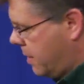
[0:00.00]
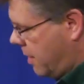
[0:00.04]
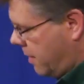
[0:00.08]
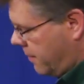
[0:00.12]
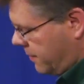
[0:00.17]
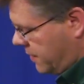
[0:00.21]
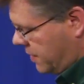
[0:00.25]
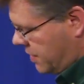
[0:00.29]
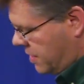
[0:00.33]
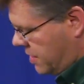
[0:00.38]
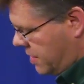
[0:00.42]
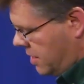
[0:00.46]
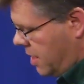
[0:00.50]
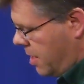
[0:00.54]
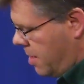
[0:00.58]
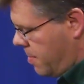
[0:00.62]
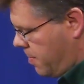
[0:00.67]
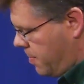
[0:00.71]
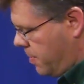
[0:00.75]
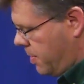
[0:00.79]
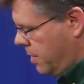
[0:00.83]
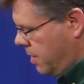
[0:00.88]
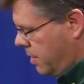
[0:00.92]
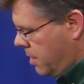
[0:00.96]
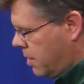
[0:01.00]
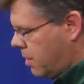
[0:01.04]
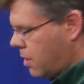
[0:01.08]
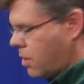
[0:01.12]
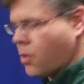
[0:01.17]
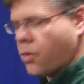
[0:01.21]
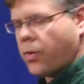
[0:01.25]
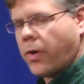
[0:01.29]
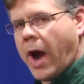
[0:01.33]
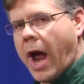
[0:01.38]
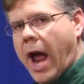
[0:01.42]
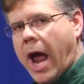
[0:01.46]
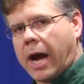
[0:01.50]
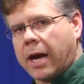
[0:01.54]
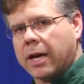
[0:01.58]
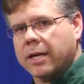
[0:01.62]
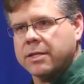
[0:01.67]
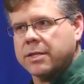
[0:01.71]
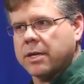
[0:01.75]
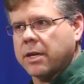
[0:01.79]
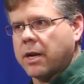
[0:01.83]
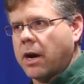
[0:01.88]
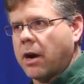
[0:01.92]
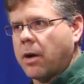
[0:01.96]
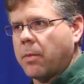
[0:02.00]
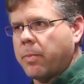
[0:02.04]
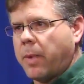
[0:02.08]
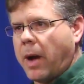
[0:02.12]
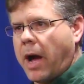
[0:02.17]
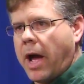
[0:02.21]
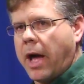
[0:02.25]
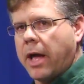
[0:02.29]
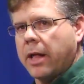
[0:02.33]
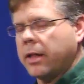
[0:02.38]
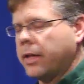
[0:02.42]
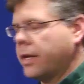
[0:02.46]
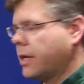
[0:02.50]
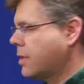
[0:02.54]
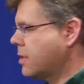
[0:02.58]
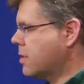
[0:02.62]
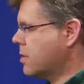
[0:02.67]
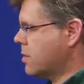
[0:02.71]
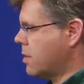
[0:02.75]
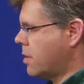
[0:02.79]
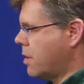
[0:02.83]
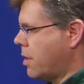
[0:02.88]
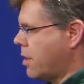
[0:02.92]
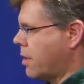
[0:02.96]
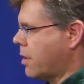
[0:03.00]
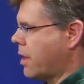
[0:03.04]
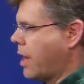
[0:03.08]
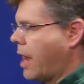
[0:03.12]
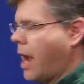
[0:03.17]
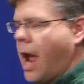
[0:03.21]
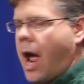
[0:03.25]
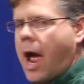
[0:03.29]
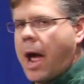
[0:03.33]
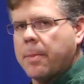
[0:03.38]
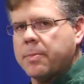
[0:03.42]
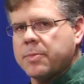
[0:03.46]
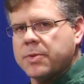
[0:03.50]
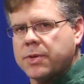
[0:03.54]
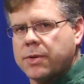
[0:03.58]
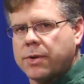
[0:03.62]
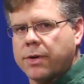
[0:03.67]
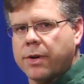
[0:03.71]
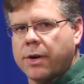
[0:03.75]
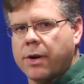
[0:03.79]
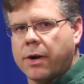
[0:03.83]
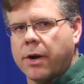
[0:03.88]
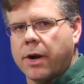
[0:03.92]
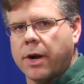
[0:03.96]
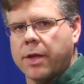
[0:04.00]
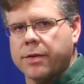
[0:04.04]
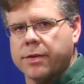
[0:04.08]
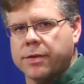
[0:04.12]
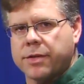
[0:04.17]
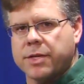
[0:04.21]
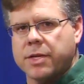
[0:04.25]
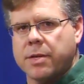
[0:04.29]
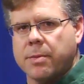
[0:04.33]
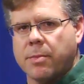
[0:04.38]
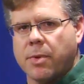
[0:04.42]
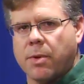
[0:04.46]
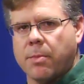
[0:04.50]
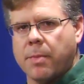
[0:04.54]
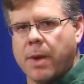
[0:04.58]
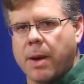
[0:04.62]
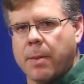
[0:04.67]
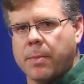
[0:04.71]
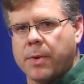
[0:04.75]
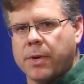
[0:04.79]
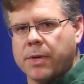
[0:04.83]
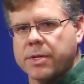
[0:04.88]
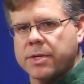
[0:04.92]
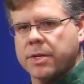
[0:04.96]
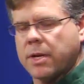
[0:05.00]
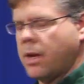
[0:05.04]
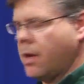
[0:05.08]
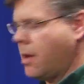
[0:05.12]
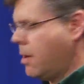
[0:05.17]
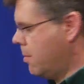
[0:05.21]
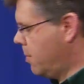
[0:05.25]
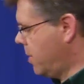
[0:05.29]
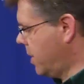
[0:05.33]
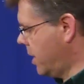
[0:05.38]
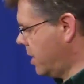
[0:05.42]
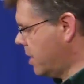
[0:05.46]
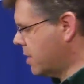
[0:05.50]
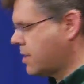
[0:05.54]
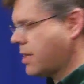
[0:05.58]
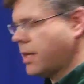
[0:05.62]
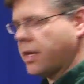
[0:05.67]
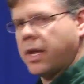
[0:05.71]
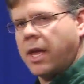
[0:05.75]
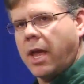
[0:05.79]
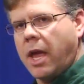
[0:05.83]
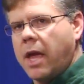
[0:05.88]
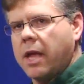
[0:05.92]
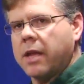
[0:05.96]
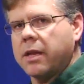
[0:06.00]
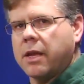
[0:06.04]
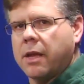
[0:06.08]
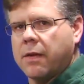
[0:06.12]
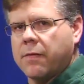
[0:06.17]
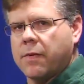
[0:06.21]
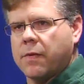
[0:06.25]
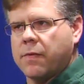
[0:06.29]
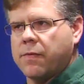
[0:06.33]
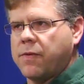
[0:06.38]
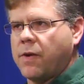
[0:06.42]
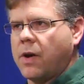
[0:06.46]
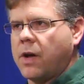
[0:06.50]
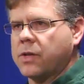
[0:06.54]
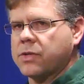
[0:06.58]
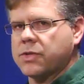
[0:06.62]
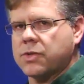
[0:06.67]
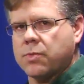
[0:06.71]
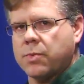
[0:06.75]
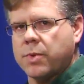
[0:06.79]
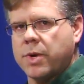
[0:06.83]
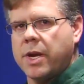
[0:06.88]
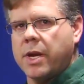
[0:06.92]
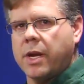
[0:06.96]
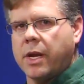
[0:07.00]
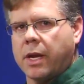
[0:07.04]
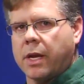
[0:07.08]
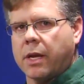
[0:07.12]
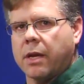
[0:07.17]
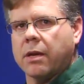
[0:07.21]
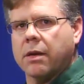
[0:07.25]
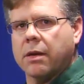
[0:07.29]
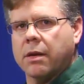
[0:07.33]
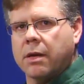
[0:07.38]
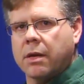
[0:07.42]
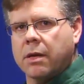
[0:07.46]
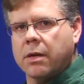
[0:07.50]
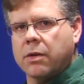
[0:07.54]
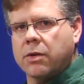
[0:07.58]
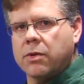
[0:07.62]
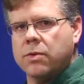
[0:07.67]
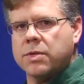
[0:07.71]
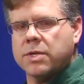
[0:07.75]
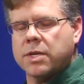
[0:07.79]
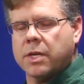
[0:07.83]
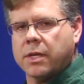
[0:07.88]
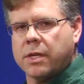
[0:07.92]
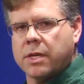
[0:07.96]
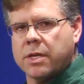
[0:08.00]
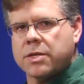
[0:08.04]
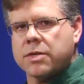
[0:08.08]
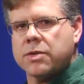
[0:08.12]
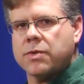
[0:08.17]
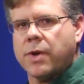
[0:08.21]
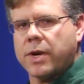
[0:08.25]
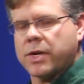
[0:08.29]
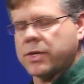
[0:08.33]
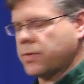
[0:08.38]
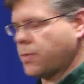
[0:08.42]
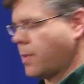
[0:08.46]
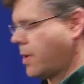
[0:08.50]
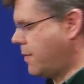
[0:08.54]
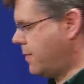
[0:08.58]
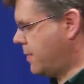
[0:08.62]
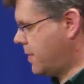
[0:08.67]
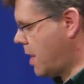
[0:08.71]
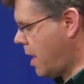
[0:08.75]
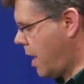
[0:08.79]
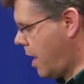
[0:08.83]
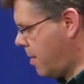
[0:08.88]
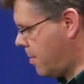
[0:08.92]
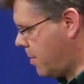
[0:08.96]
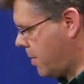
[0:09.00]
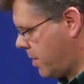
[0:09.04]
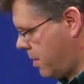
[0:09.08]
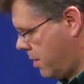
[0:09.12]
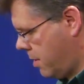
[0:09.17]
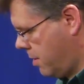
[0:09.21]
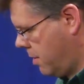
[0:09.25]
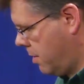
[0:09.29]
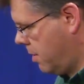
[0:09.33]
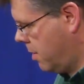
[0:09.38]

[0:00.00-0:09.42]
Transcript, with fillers: of deep cracks in our pilings and our caps or our other timber members because it can give a false reading using the stress wave timer.